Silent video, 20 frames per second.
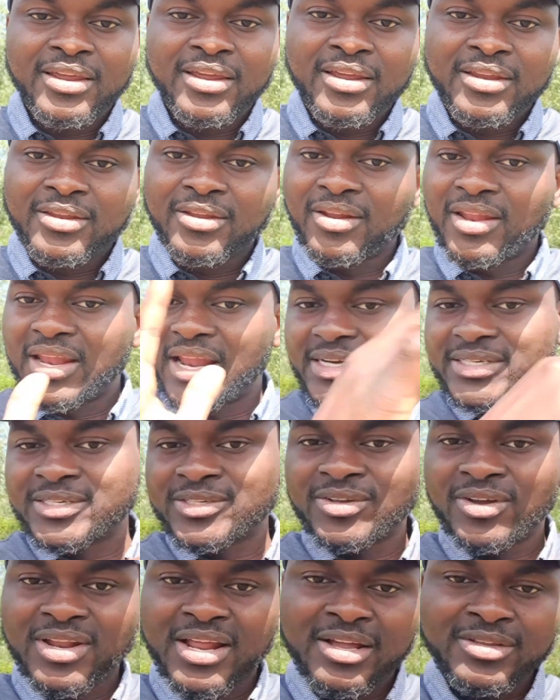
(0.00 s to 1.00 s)
don't lash
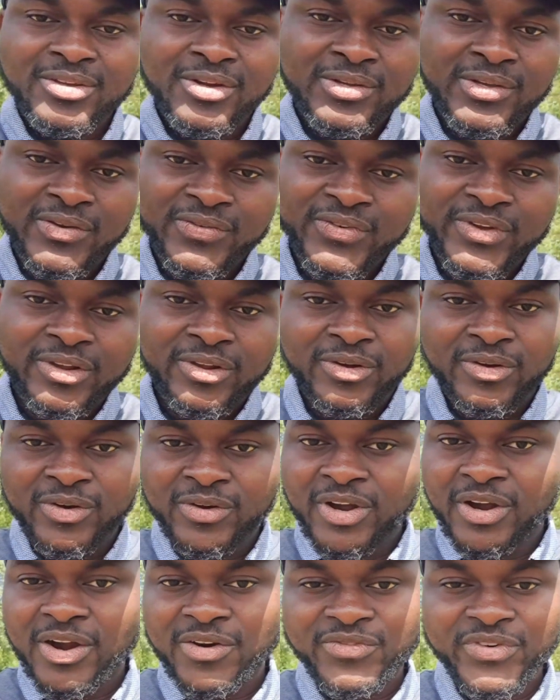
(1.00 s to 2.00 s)
it all out on your fellow
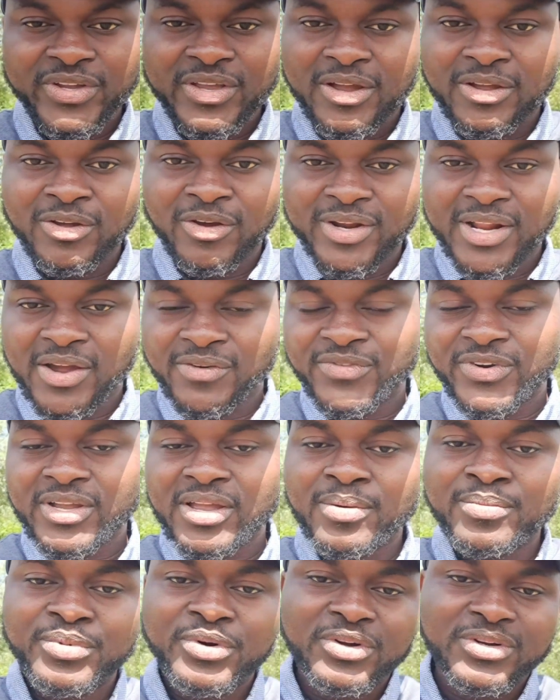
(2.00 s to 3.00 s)
other
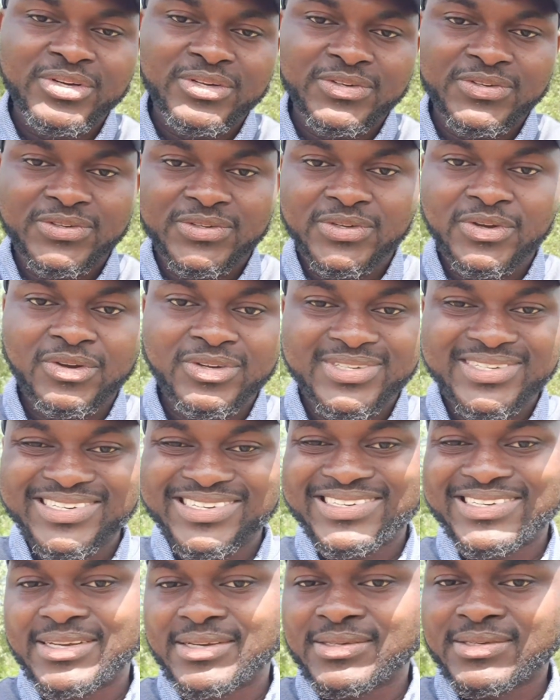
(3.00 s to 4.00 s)
African brothers or
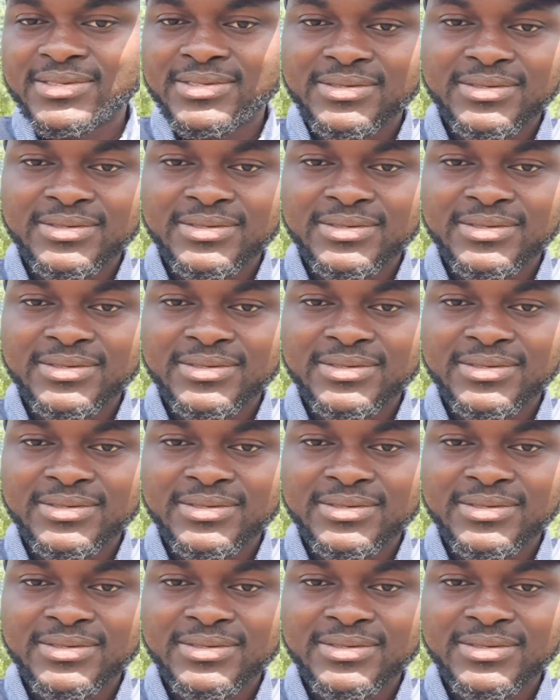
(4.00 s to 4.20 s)
sisters.